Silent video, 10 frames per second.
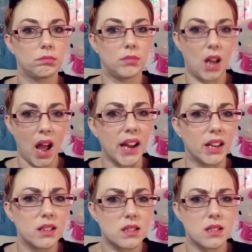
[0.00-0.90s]

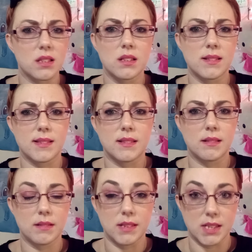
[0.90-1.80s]
nice. This is
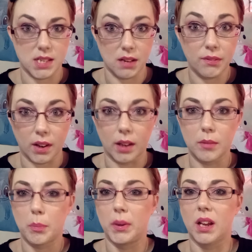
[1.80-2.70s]

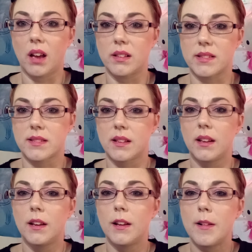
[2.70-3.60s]
different because
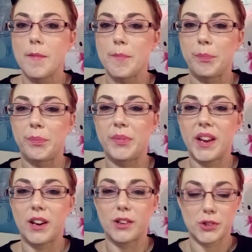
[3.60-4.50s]

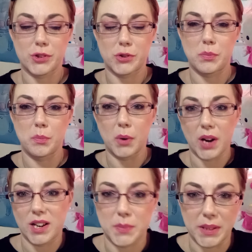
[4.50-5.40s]
there's
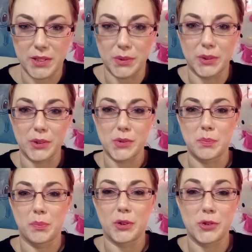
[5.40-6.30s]
more aspects to it.
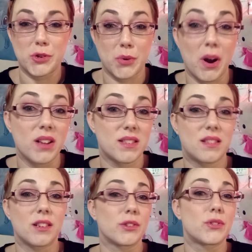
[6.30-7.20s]
There's
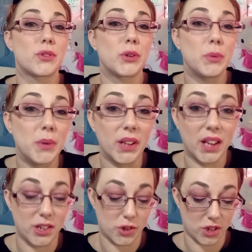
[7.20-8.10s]
trust. There's the
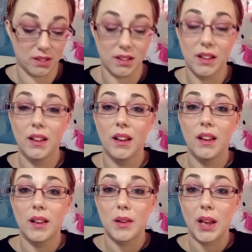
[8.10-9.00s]
communication.
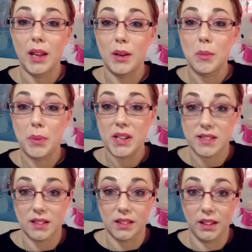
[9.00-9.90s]
And
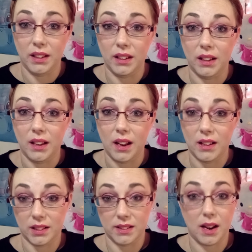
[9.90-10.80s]
basically,
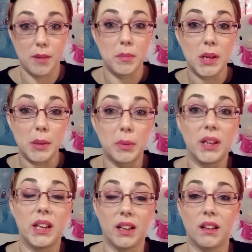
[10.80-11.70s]
at the time, me
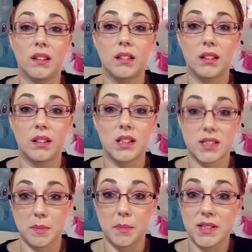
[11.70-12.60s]
being the
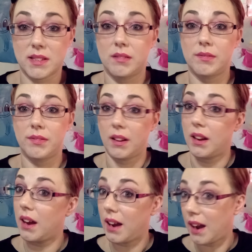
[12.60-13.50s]
submissive,
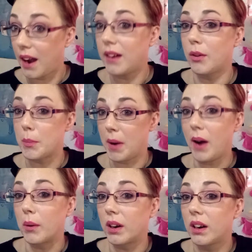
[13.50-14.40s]
I hold the power.